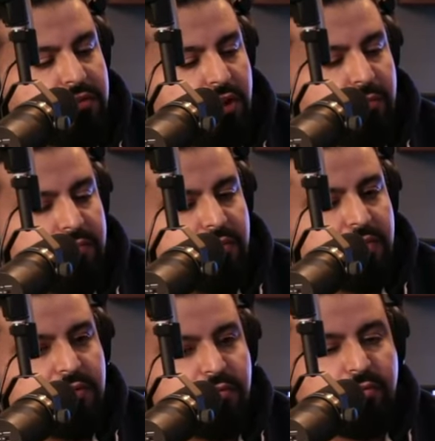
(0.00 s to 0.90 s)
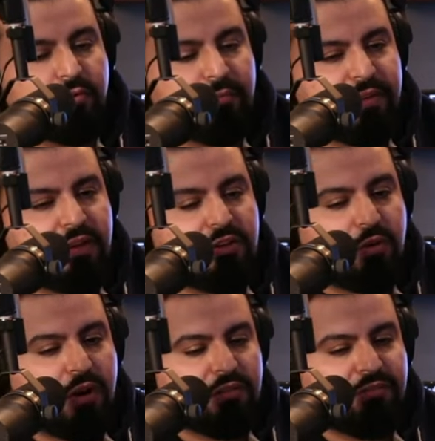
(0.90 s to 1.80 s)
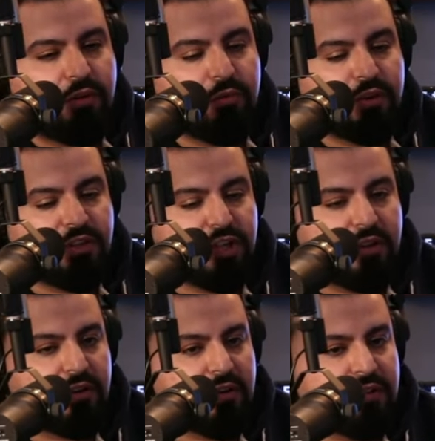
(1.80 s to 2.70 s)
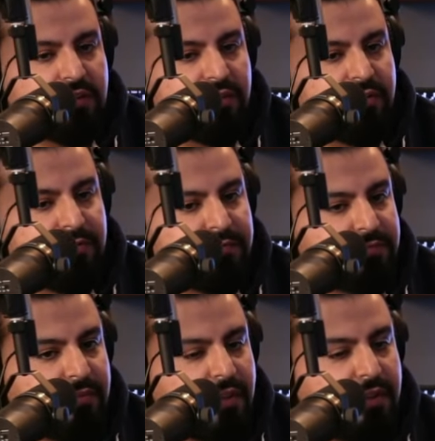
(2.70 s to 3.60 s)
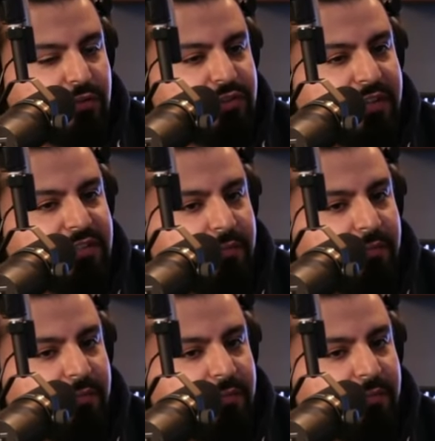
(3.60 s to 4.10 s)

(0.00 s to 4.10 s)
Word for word: Dope. When me and you were on the phone with each other earlier, you said right.